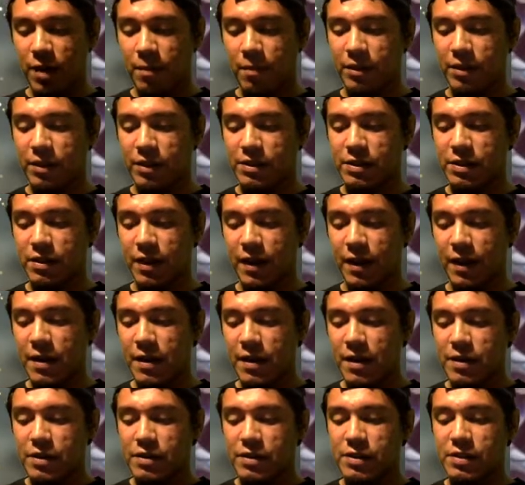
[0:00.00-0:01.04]
about this. Okay,
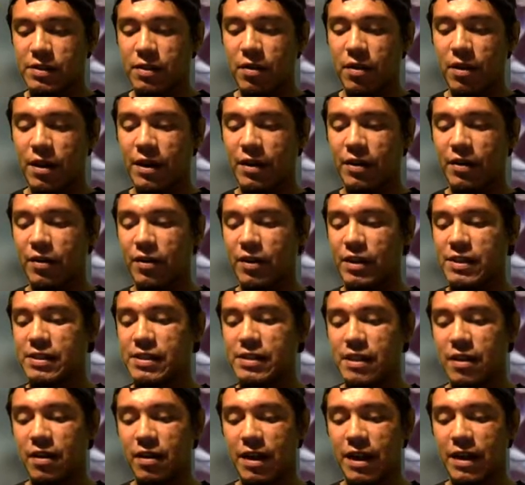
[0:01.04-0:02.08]
so let's go ahead and do this.
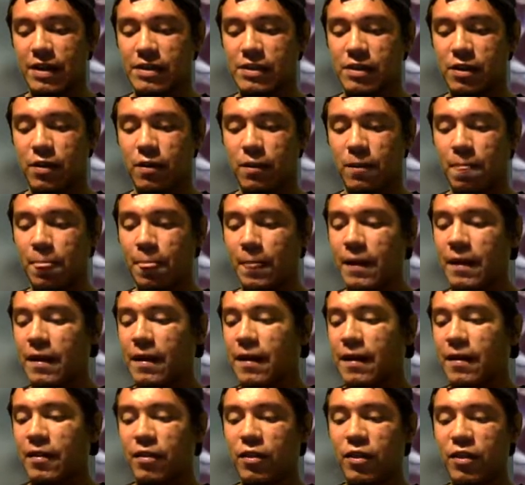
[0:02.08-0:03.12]
Okay, so
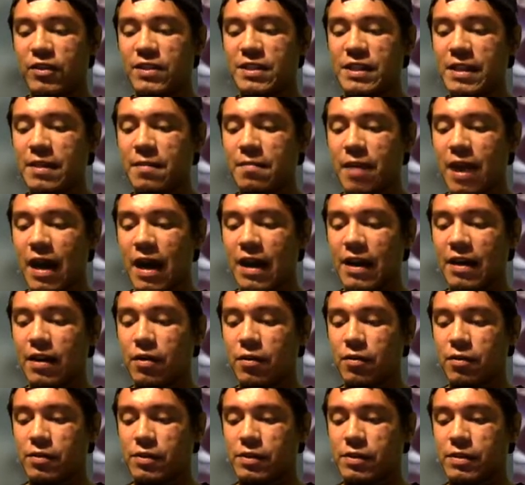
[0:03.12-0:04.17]
the team I
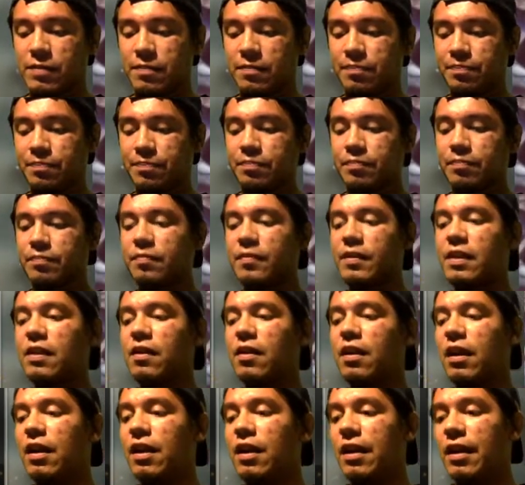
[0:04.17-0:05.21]
use,
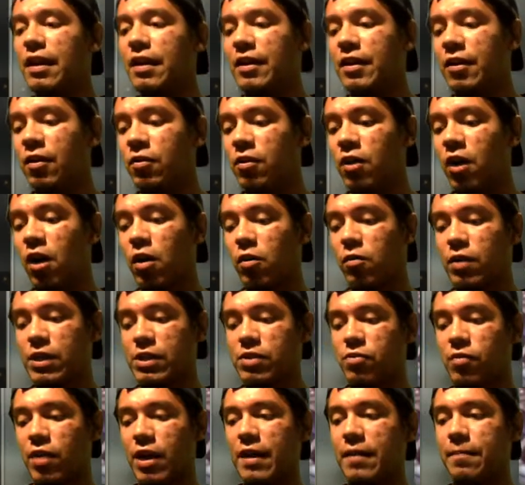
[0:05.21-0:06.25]
Guild
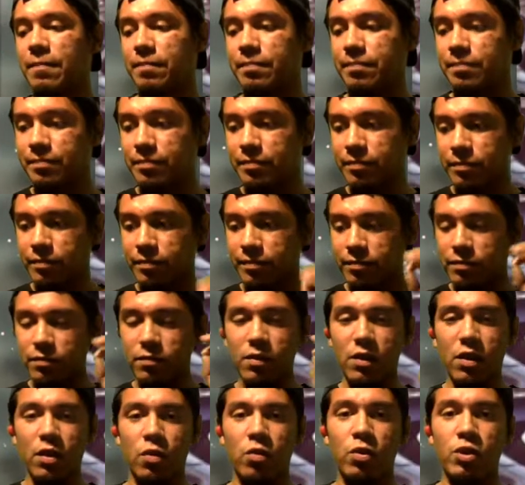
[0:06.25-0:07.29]
Conquest, right?
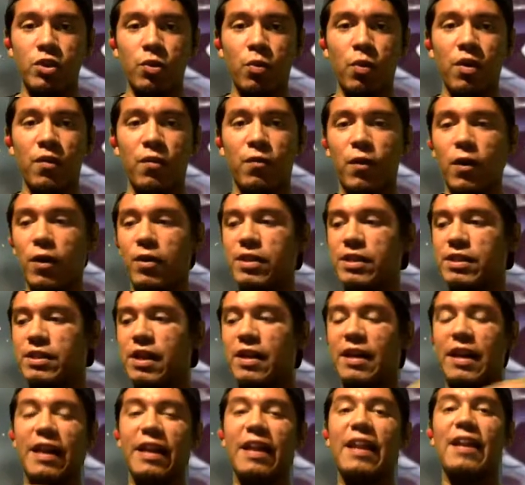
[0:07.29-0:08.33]
What you want to focus
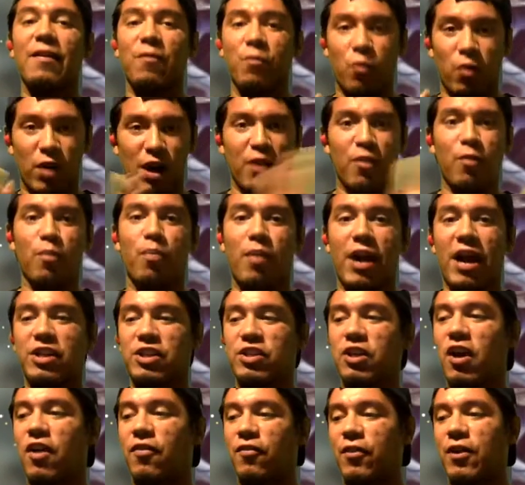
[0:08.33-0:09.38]
on, and we're gonna
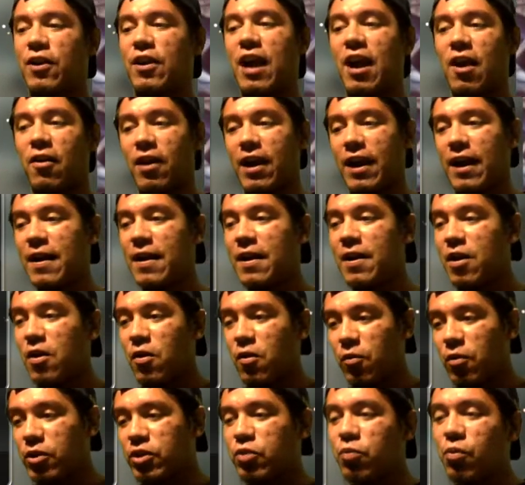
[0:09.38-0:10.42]
branch off here now, right?
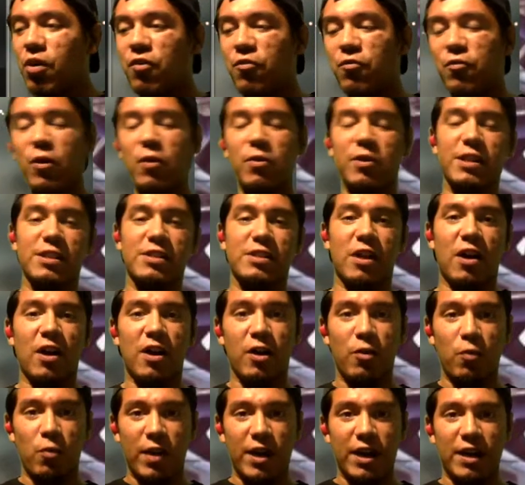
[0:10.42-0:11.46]
What you want to focus
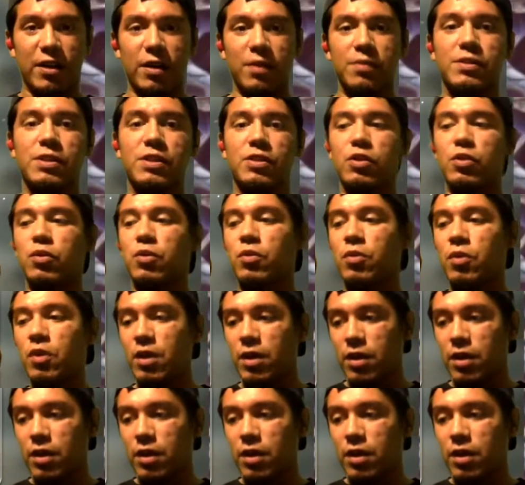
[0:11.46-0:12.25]
on when it comes to